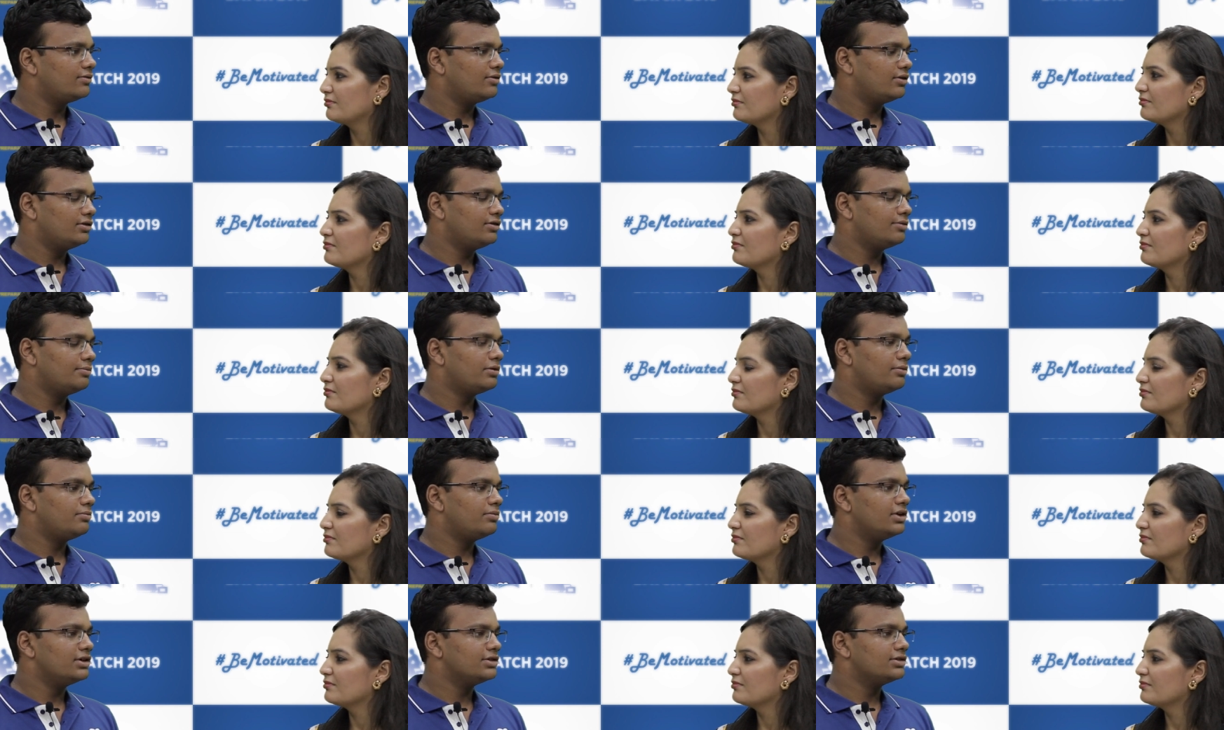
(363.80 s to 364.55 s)
Speaker 1: for the
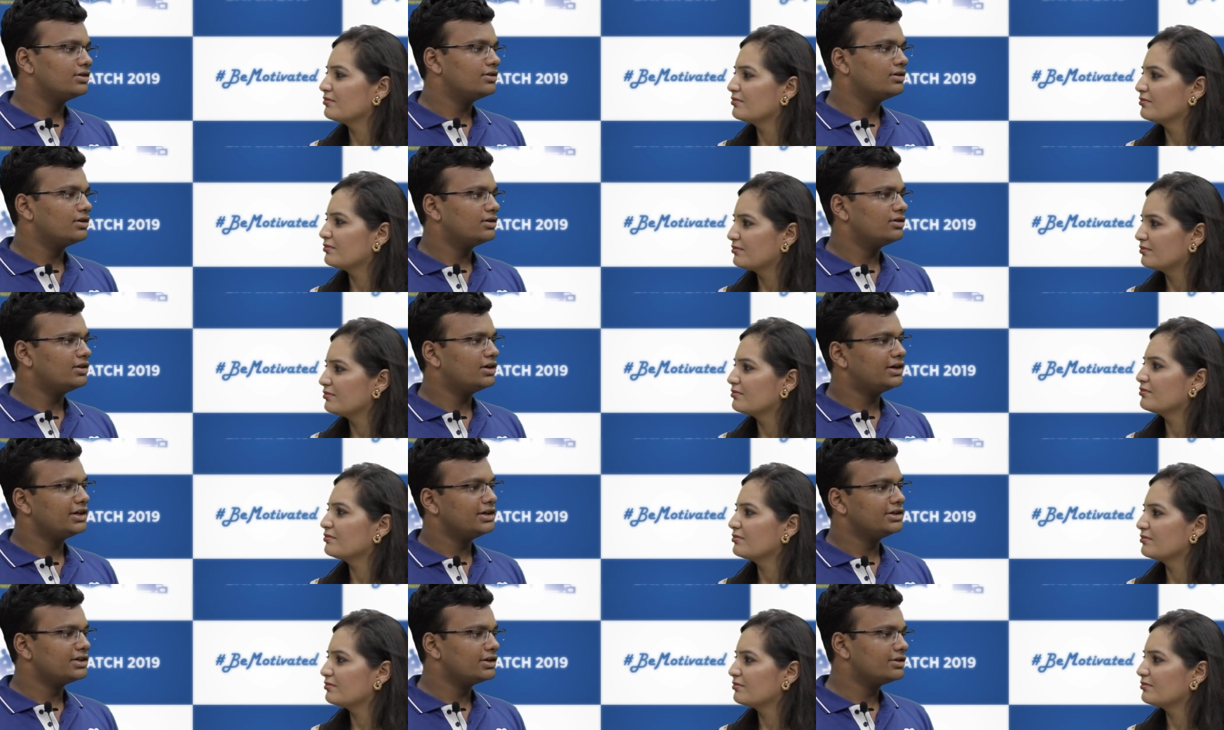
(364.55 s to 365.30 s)
preparation.
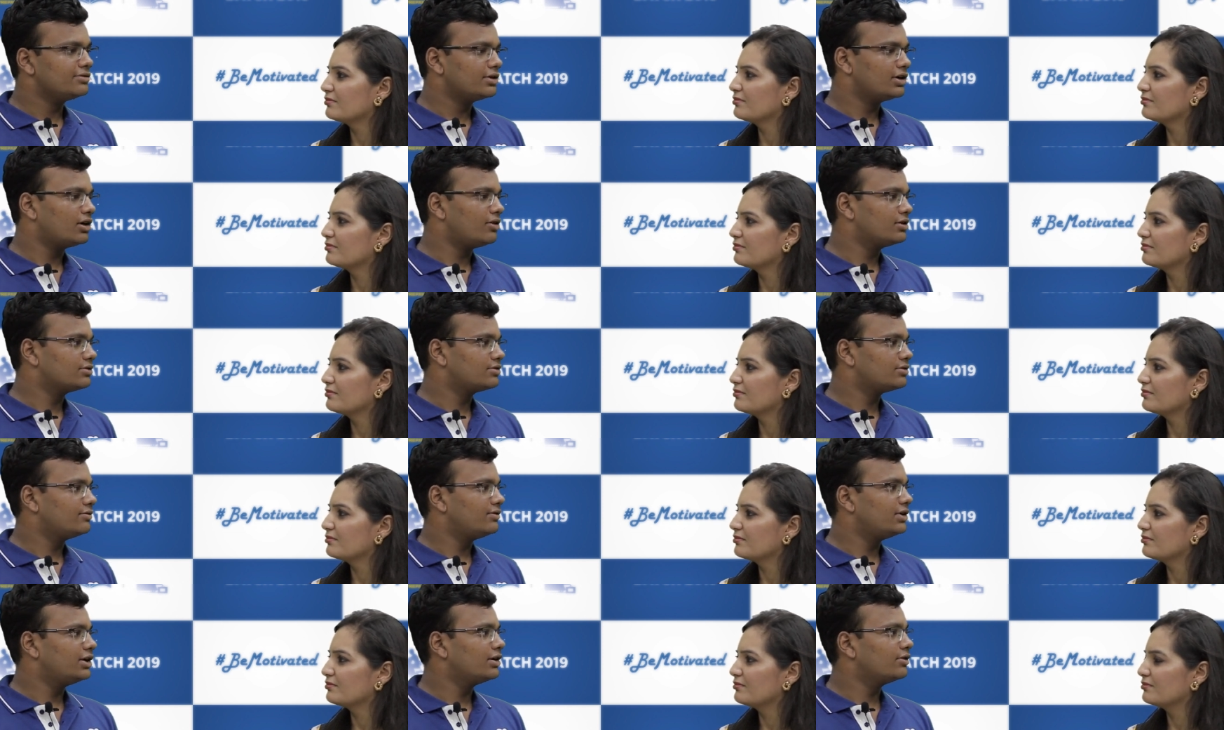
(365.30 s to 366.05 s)
The teachers were
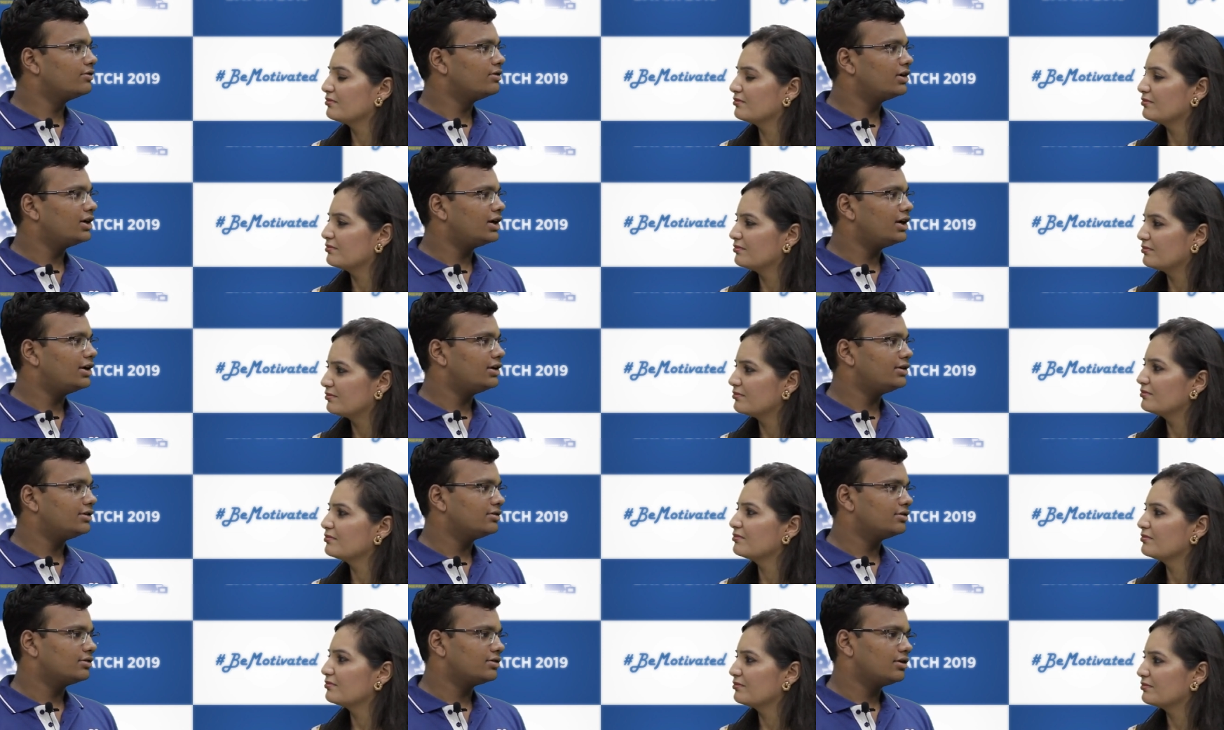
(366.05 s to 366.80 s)
also very good
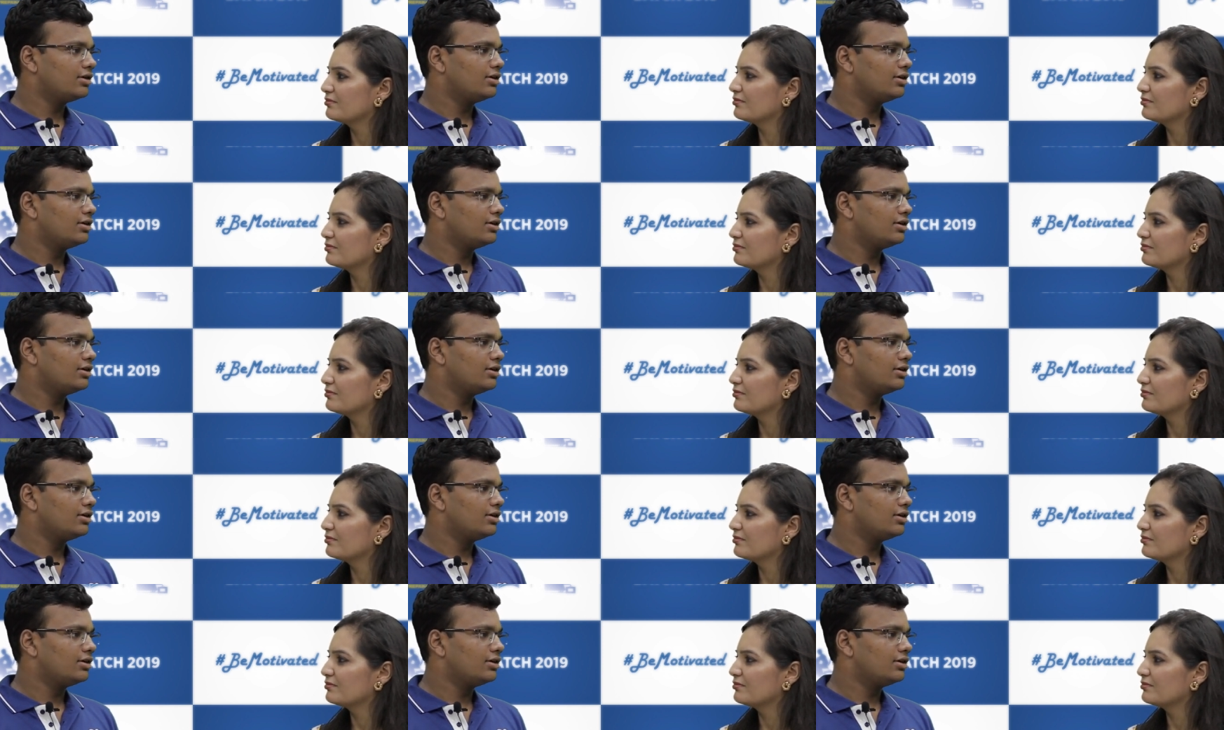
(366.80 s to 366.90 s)
and